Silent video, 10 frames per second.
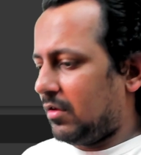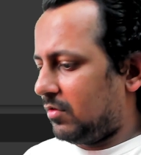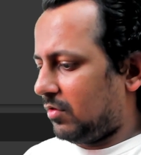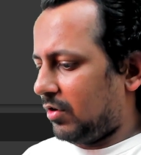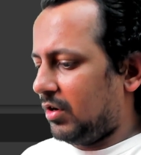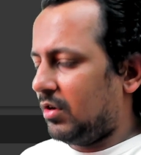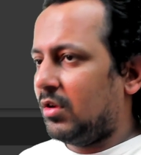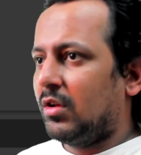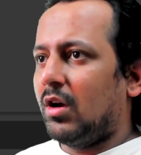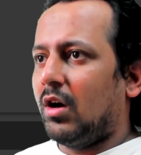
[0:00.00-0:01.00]
sorry,
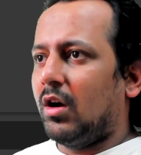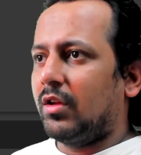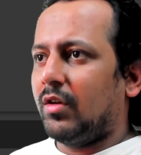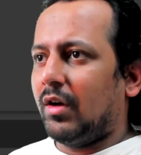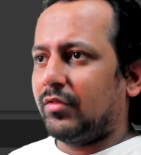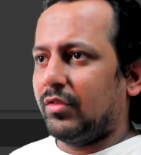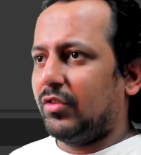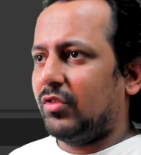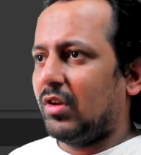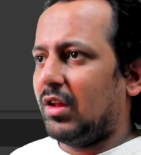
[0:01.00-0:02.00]
you have to
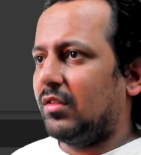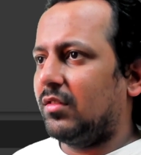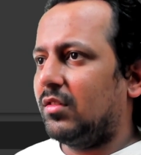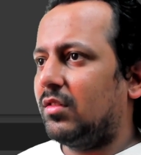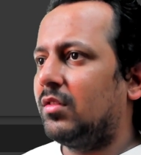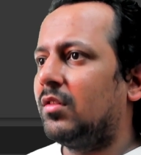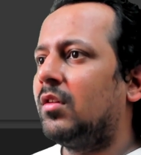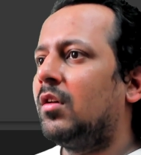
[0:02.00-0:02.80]
initialize it.